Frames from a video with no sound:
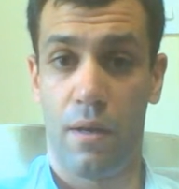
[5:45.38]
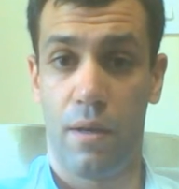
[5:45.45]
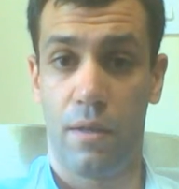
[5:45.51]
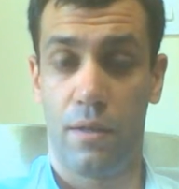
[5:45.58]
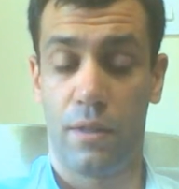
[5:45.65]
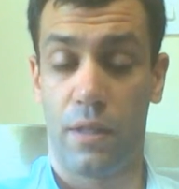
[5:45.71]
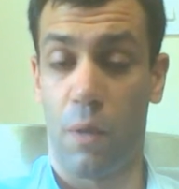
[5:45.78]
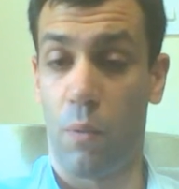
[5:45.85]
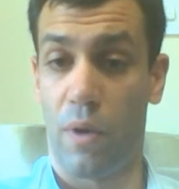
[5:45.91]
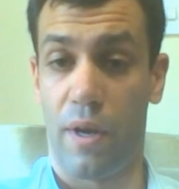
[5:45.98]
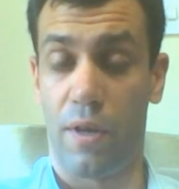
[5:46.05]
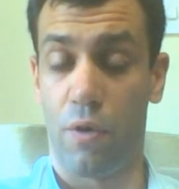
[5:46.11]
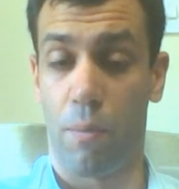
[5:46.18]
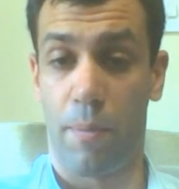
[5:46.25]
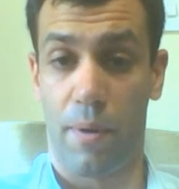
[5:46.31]
somewhere
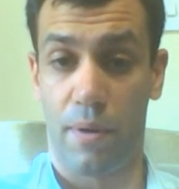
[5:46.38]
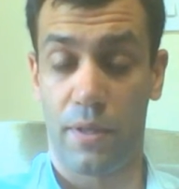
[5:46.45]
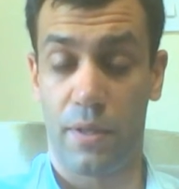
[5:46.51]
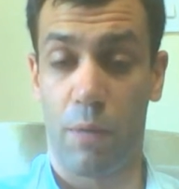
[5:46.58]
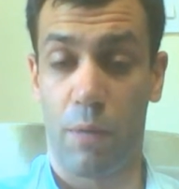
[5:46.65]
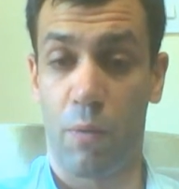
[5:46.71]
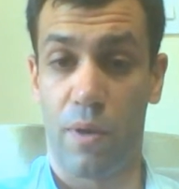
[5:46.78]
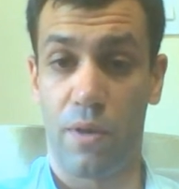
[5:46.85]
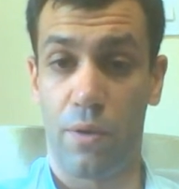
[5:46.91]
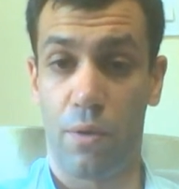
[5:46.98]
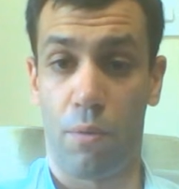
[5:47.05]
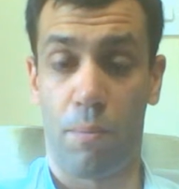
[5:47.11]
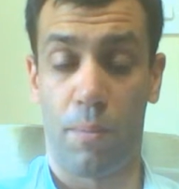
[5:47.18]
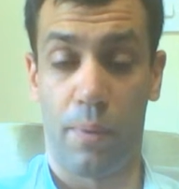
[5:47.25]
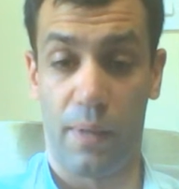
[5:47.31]
in
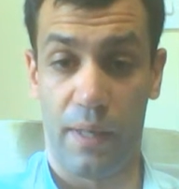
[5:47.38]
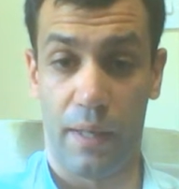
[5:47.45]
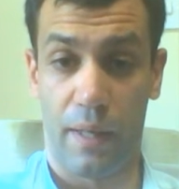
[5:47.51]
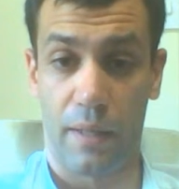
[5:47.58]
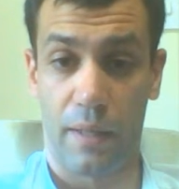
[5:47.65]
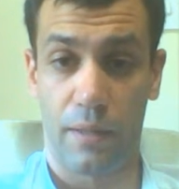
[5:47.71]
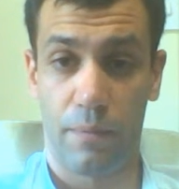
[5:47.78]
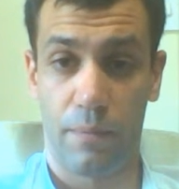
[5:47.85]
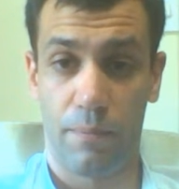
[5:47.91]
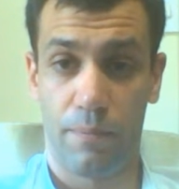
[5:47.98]
your pleadings.